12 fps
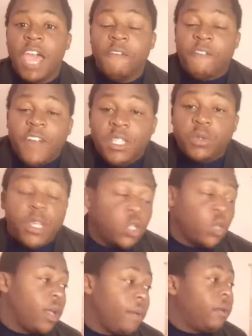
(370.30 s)
In France, we're
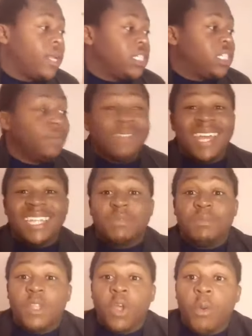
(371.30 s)
talking about a team that
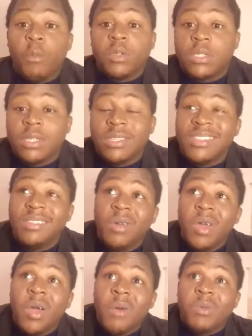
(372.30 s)
has been almost in
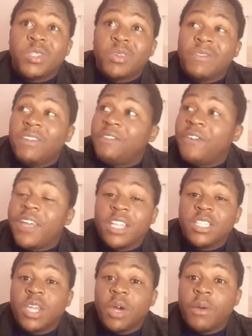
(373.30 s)
most of the
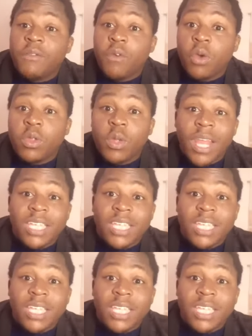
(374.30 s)
finals that we've gone to.